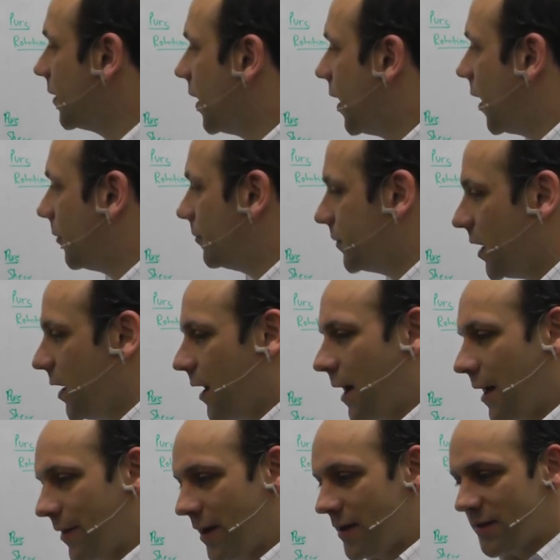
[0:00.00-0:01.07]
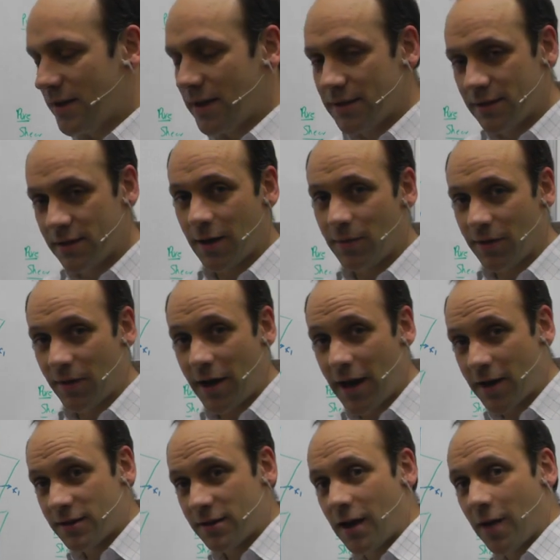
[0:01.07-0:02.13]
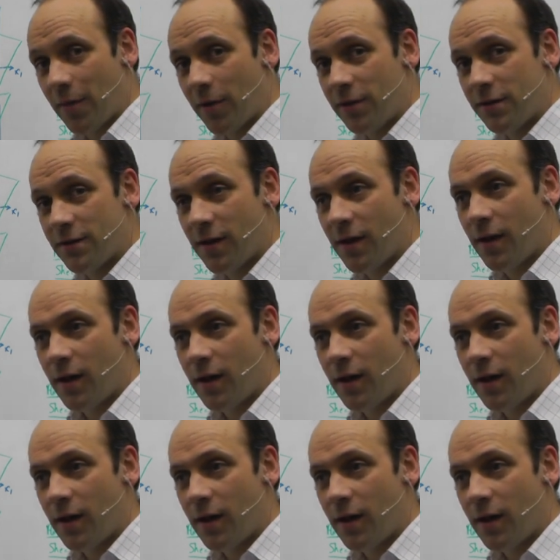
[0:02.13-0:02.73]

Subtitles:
And that sets us up in the next segment,